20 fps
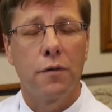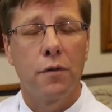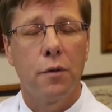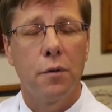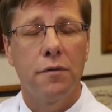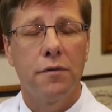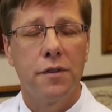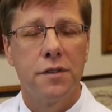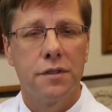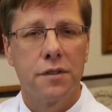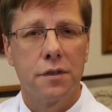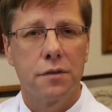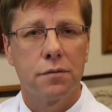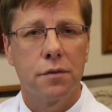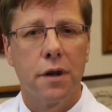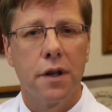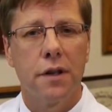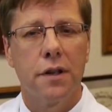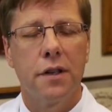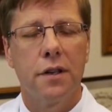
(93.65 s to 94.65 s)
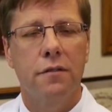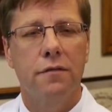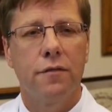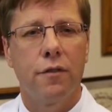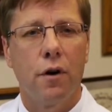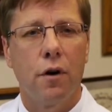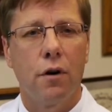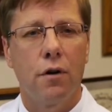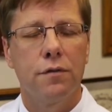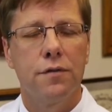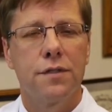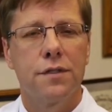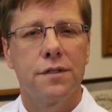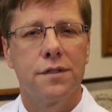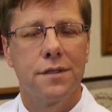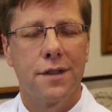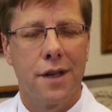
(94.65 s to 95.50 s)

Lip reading: clomiphene citrate involves